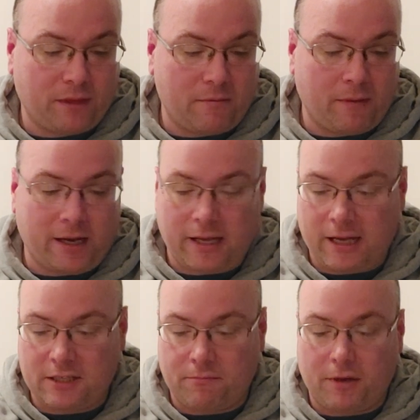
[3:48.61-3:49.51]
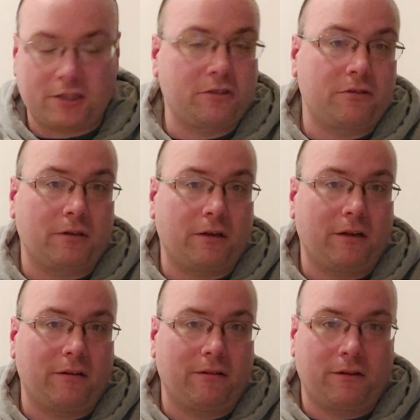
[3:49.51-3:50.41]
mine has
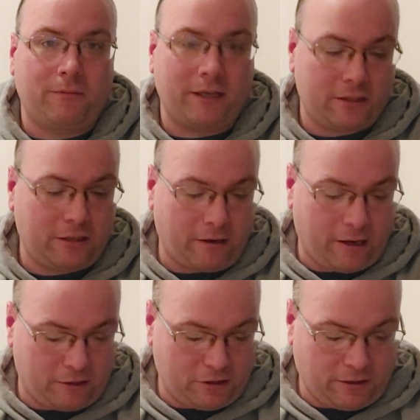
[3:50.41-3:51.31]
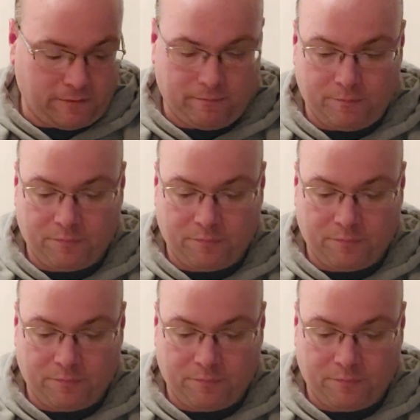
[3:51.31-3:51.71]
mustard. They're basically, here I can show you.